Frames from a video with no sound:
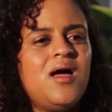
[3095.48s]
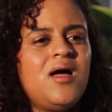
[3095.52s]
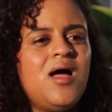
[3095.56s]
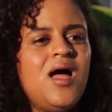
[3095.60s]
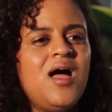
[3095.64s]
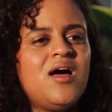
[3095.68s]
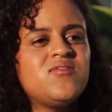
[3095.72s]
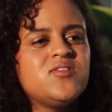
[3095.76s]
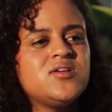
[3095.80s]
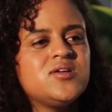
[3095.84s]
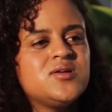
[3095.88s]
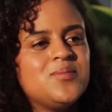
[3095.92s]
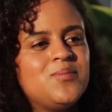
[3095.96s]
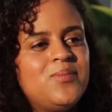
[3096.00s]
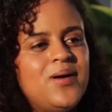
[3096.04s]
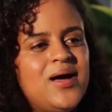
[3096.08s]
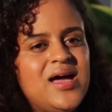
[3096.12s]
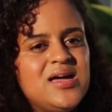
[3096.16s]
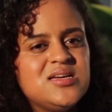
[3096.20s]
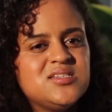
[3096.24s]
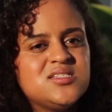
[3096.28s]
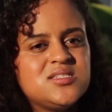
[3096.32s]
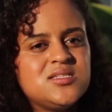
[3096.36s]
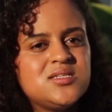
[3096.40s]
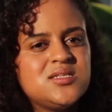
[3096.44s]
having
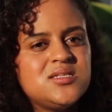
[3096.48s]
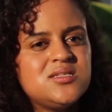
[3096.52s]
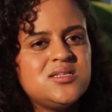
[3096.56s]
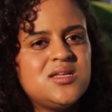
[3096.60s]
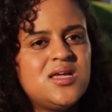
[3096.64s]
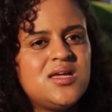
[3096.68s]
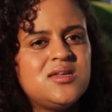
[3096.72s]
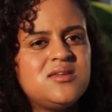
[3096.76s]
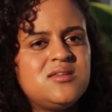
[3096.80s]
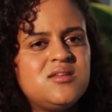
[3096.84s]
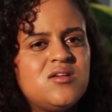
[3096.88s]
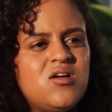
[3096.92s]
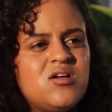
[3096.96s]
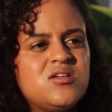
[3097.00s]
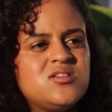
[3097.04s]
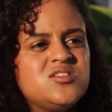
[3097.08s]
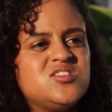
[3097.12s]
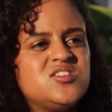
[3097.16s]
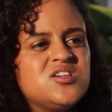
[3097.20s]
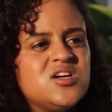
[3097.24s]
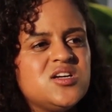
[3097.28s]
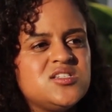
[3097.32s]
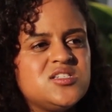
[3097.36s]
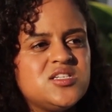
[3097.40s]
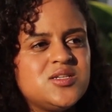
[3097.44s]
compassion and not
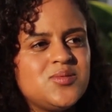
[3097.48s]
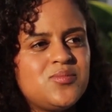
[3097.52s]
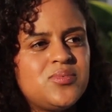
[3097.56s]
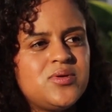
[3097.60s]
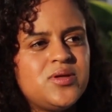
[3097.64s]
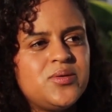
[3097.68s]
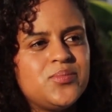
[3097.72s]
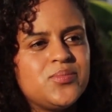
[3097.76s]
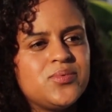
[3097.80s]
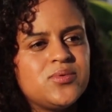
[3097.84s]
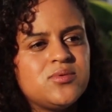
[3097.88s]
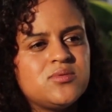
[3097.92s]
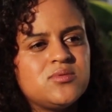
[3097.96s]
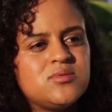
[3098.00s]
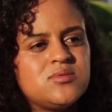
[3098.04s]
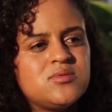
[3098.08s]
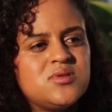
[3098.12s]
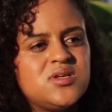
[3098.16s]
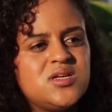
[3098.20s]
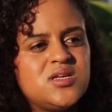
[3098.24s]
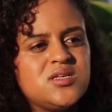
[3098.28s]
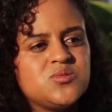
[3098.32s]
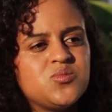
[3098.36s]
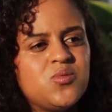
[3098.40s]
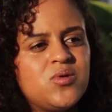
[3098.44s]
judging people
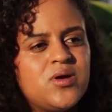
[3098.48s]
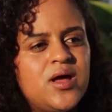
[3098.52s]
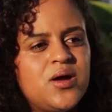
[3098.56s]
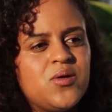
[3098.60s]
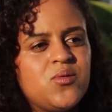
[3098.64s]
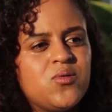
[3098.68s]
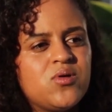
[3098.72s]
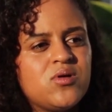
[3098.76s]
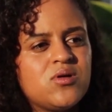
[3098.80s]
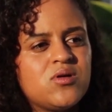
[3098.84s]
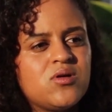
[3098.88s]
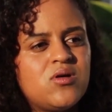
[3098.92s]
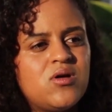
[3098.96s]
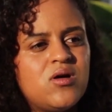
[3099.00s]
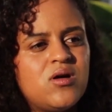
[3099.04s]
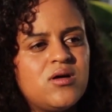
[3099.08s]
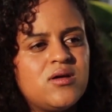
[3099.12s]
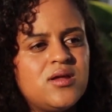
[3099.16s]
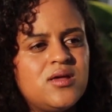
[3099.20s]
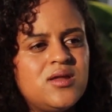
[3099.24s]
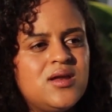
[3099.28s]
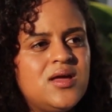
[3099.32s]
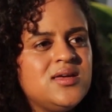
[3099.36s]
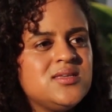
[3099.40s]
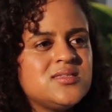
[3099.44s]
is what I work
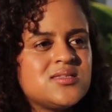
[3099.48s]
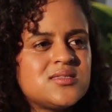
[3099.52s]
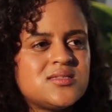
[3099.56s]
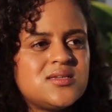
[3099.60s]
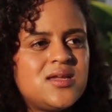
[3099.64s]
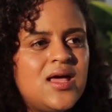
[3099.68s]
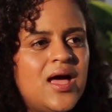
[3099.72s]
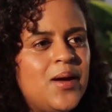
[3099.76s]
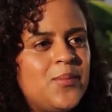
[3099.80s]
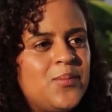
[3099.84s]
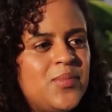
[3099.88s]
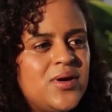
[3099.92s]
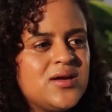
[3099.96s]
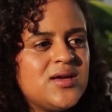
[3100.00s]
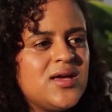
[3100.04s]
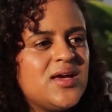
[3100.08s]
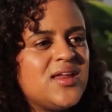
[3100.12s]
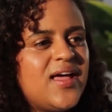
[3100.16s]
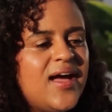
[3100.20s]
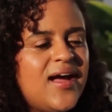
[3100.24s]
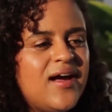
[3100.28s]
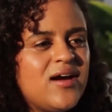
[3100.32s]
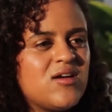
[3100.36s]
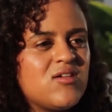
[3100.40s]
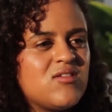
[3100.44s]
on. And I snap, I
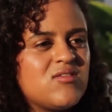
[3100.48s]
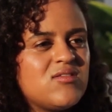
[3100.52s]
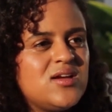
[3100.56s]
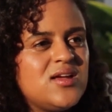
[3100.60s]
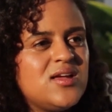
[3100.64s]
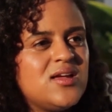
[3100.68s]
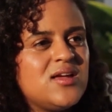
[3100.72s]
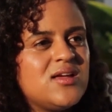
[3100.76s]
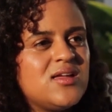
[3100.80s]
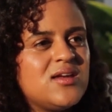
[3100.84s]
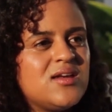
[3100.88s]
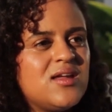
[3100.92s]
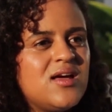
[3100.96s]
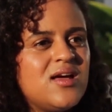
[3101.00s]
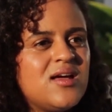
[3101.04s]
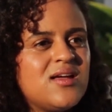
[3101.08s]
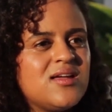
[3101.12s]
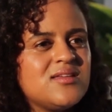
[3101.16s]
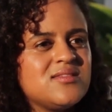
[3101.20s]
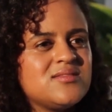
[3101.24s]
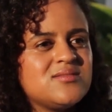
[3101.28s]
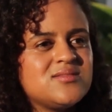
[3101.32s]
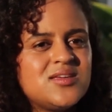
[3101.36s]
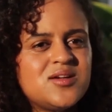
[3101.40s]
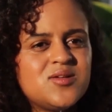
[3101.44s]
get angry, and
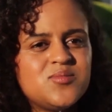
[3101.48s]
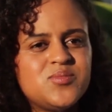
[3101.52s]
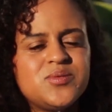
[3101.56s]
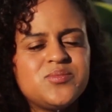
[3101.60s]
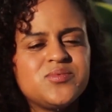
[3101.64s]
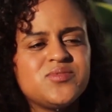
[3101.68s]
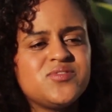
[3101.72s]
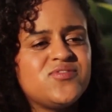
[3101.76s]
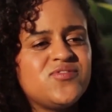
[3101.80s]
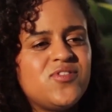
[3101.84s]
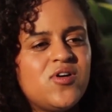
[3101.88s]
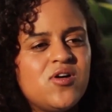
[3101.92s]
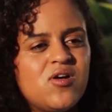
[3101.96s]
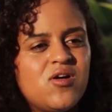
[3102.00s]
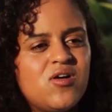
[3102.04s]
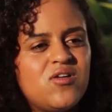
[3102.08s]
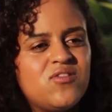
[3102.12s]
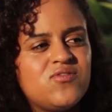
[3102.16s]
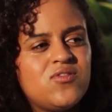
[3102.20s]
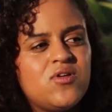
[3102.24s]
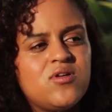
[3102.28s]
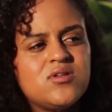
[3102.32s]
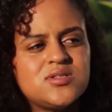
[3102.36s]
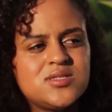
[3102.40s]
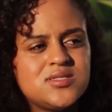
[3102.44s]
I tell people to fuck
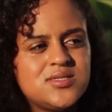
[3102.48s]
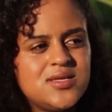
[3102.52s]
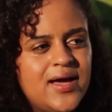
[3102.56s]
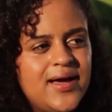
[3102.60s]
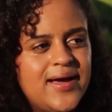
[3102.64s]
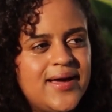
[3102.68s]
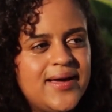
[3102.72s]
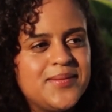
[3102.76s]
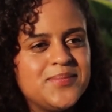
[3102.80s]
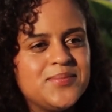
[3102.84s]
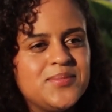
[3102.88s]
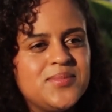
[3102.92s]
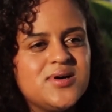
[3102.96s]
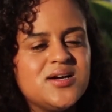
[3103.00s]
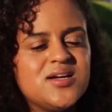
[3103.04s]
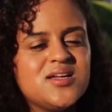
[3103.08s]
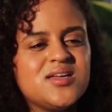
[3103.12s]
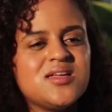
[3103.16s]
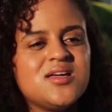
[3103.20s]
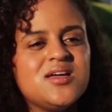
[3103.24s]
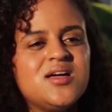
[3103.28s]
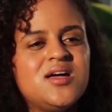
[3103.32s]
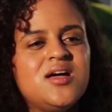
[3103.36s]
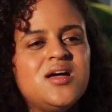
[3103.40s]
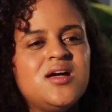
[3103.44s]
off all the time, but
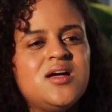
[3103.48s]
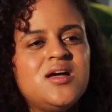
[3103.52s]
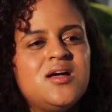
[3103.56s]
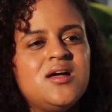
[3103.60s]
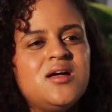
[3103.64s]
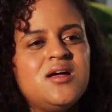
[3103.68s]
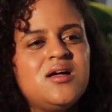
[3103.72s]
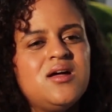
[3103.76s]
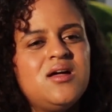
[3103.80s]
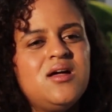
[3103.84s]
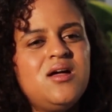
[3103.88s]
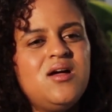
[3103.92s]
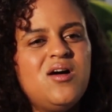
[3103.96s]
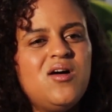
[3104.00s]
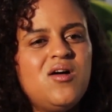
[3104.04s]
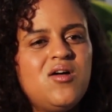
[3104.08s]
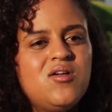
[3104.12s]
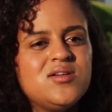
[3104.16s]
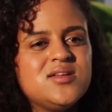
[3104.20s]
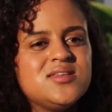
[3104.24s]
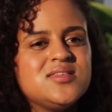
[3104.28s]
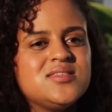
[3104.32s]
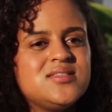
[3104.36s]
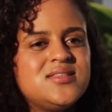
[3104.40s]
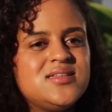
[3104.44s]

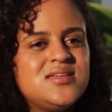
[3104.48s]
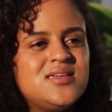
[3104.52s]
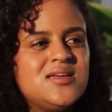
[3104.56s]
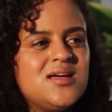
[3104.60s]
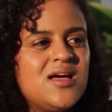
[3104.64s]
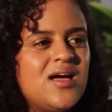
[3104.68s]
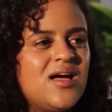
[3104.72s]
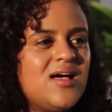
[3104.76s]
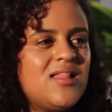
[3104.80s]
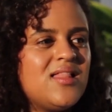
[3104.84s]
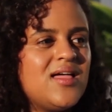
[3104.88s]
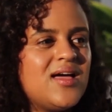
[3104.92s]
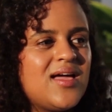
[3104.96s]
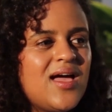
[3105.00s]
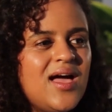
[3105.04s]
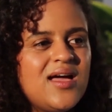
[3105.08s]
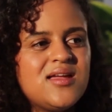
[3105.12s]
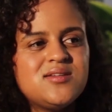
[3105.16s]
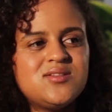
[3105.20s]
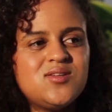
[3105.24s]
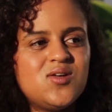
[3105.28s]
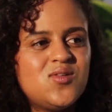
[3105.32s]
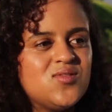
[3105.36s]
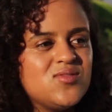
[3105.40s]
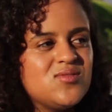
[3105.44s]
honestly,
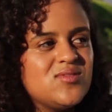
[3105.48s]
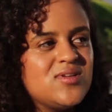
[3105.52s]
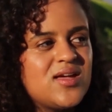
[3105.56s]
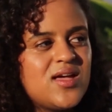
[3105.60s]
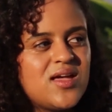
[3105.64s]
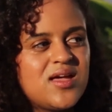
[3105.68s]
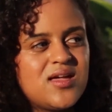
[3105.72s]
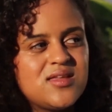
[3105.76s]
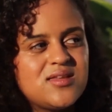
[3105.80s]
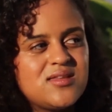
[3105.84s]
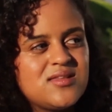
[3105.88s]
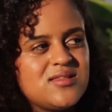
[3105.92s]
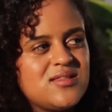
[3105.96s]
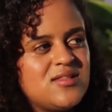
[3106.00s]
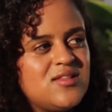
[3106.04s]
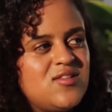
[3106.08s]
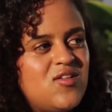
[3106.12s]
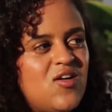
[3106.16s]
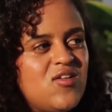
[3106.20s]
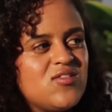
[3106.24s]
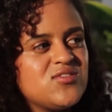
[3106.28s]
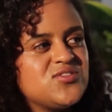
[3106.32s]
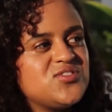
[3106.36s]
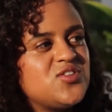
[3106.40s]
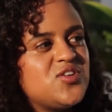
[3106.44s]
I don't get
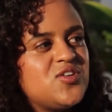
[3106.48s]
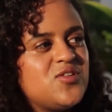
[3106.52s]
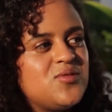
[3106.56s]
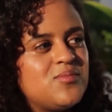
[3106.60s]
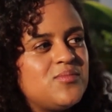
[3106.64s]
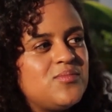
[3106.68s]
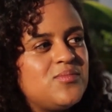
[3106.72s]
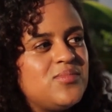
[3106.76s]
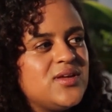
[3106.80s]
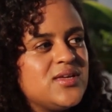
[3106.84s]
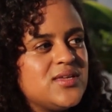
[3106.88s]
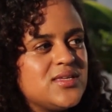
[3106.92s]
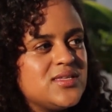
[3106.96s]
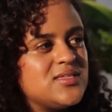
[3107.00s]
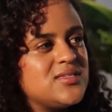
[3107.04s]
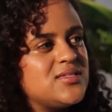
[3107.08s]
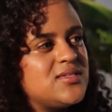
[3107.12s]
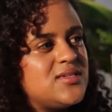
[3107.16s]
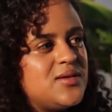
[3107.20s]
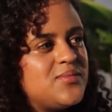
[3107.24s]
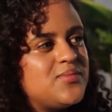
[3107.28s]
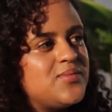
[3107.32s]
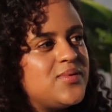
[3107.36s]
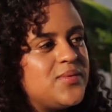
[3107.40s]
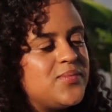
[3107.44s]
long-term
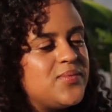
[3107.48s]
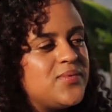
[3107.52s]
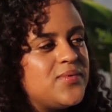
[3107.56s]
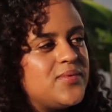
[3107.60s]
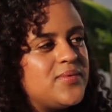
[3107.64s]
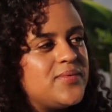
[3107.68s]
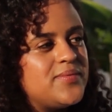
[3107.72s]
pissed at people.